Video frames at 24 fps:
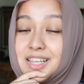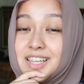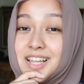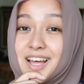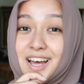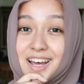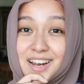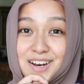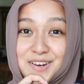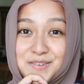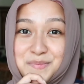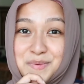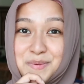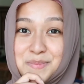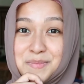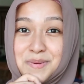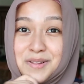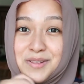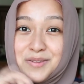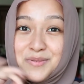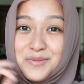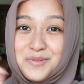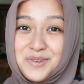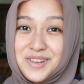lot of
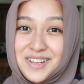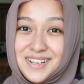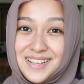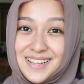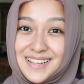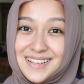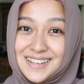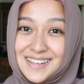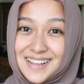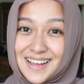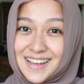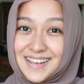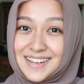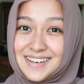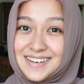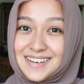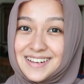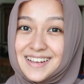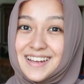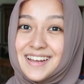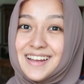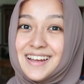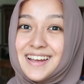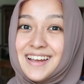people really liked
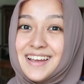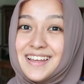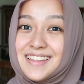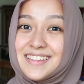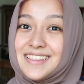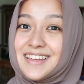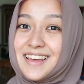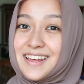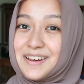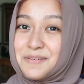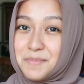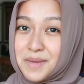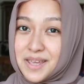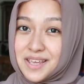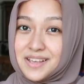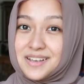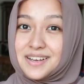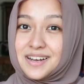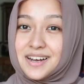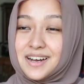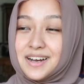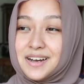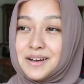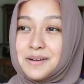that
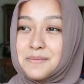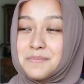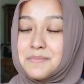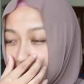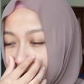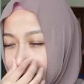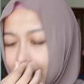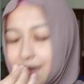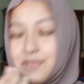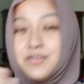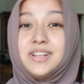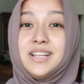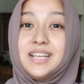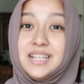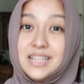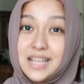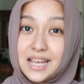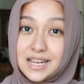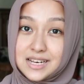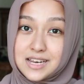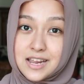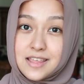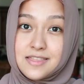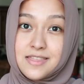makeup. I really
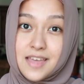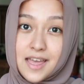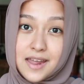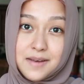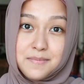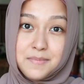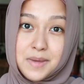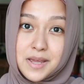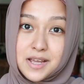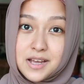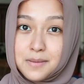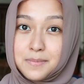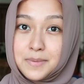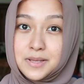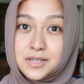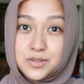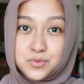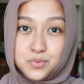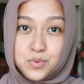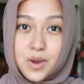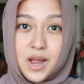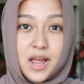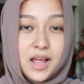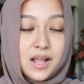liked that makeup
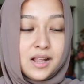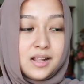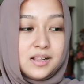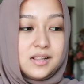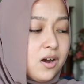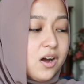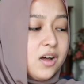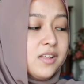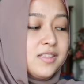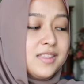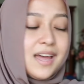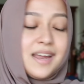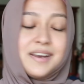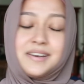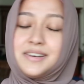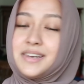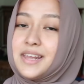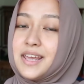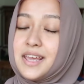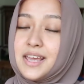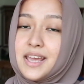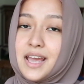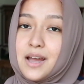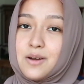as well. On that
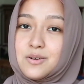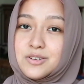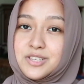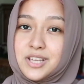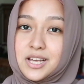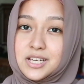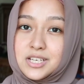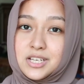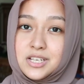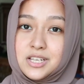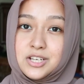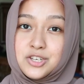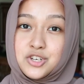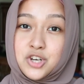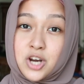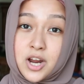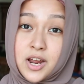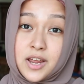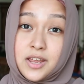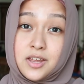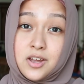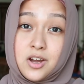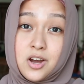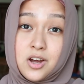day, I was actually
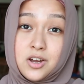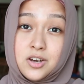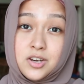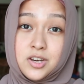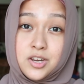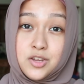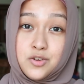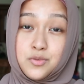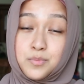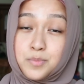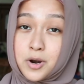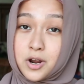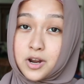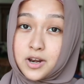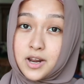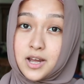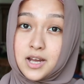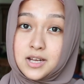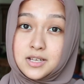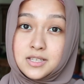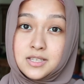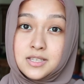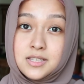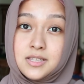trying on new
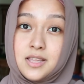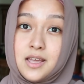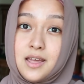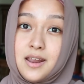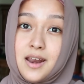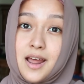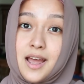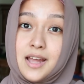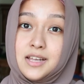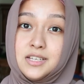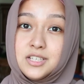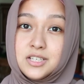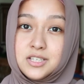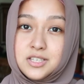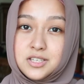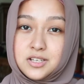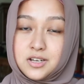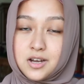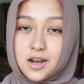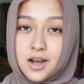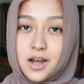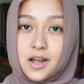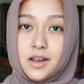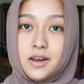products that I just
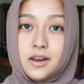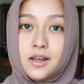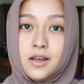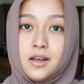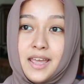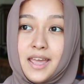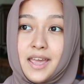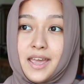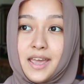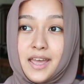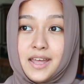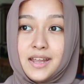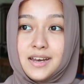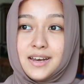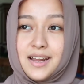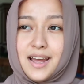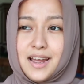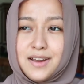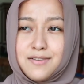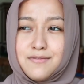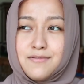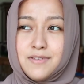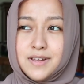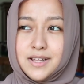got, and
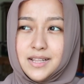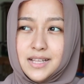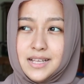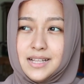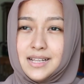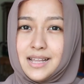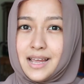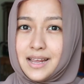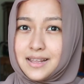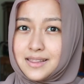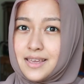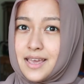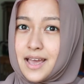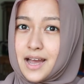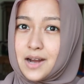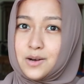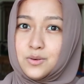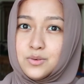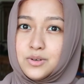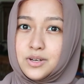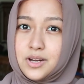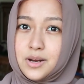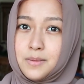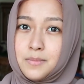I really liked the
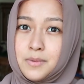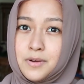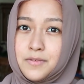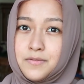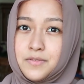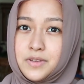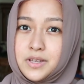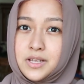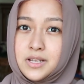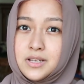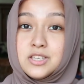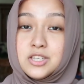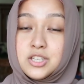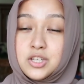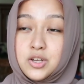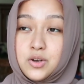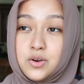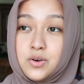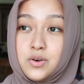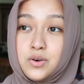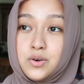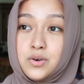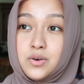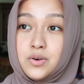outcome of it.
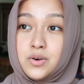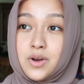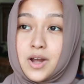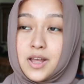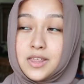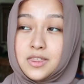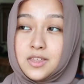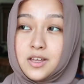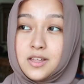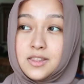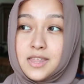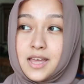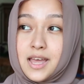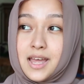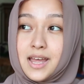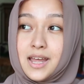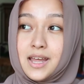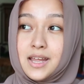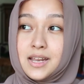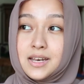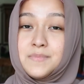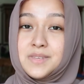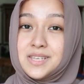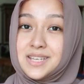So I thought
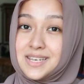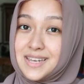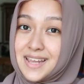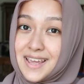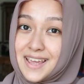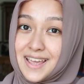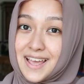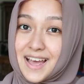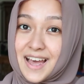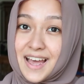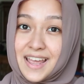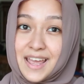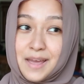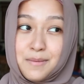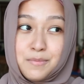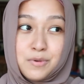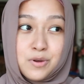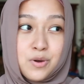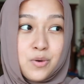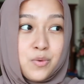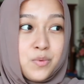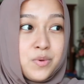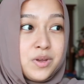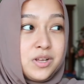that today I am
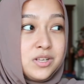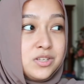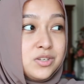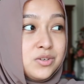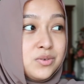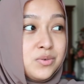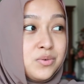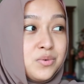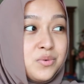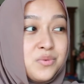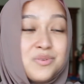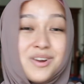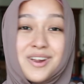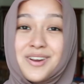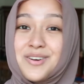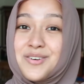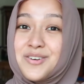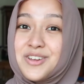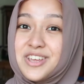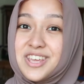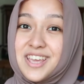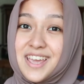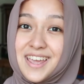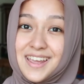going to
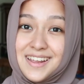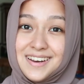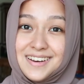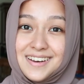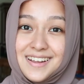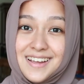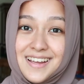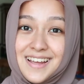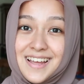recreate